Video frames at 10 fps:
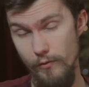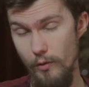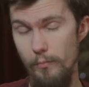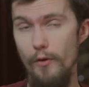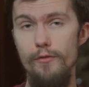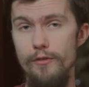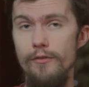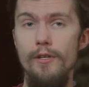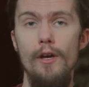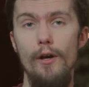
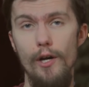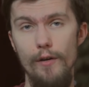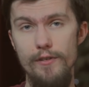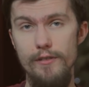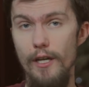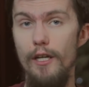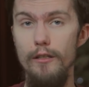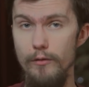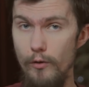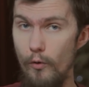composers of
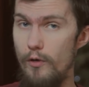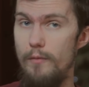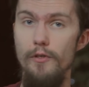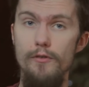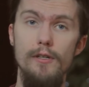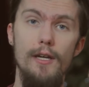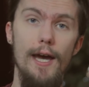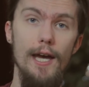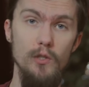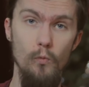secular court music
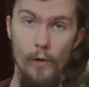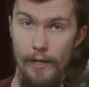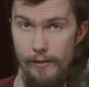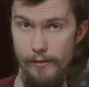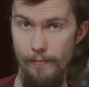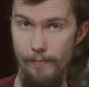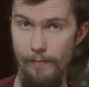as well.